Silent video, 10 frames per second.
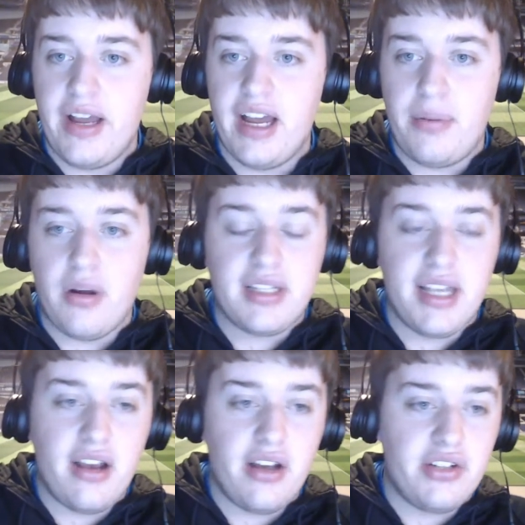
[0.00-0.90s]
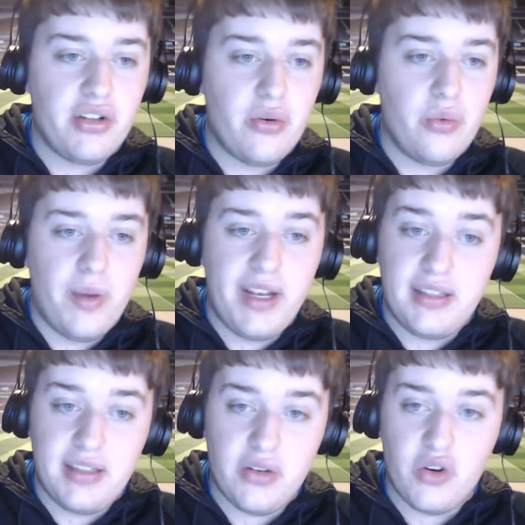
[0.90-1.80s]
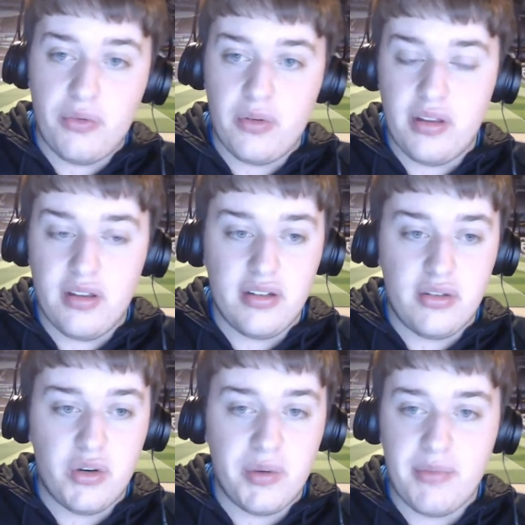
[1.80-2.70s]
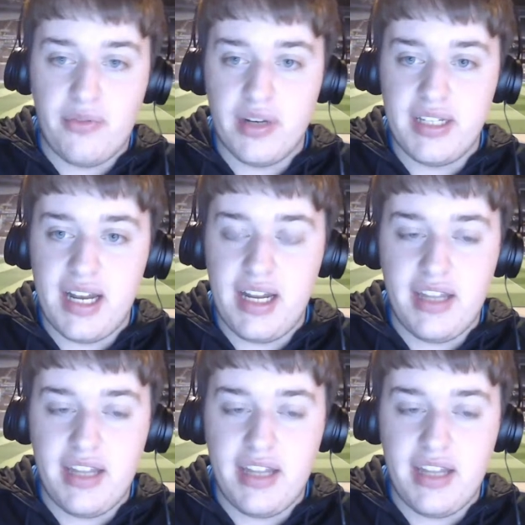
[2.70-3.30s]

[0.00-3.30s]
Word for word: Uh, Paul saying, I'd show Winks the door, the doorway before Dele.